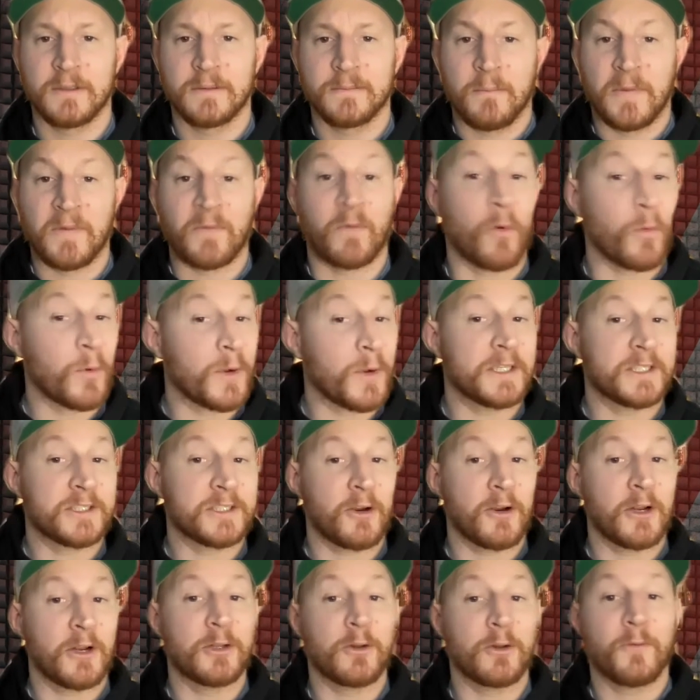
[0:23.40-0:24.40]
Before we get
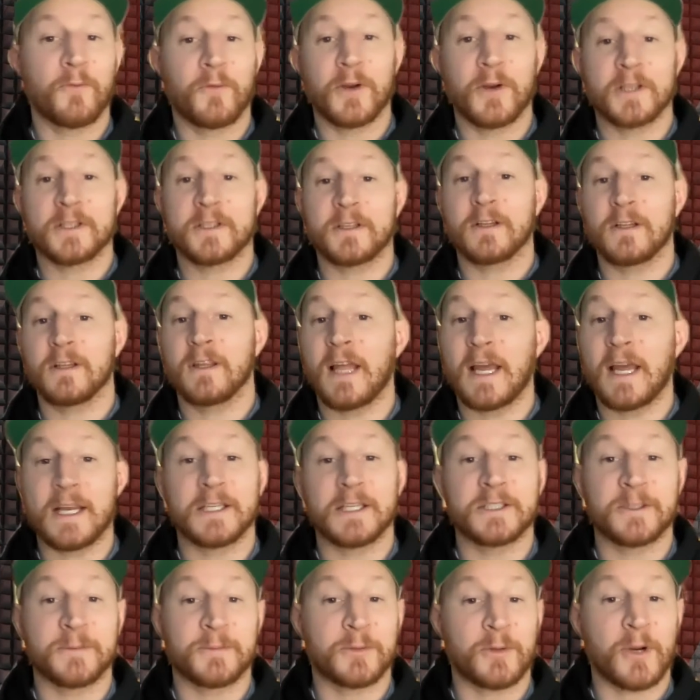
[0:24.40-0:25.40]
started, don't forget to like
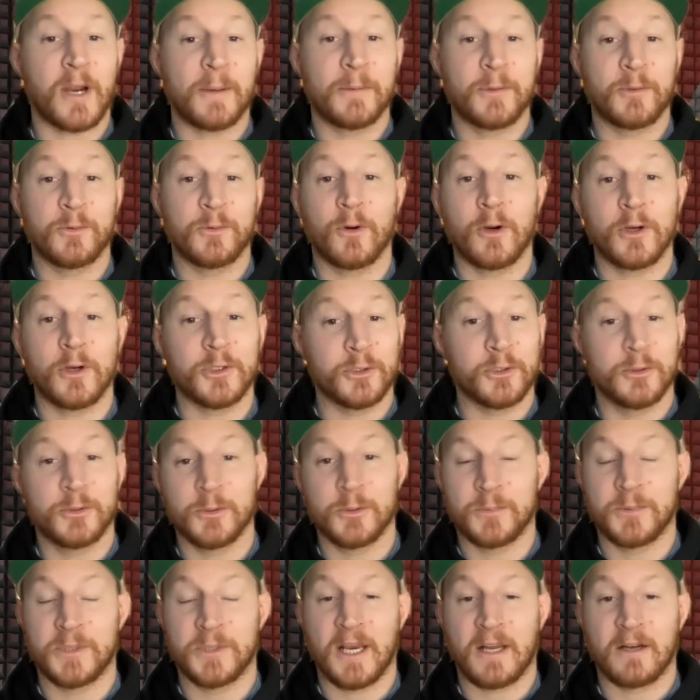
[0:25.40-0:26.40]
and subscribe to our
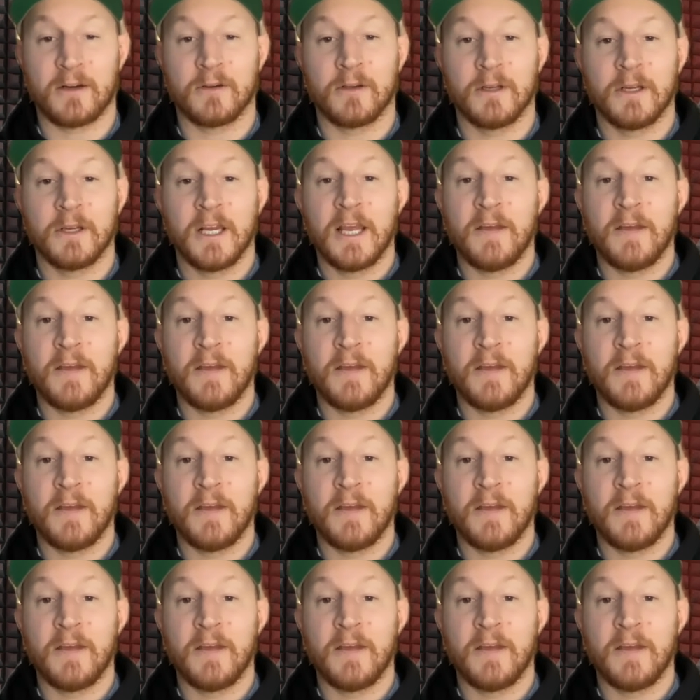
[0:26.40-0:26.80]
YouTube channel.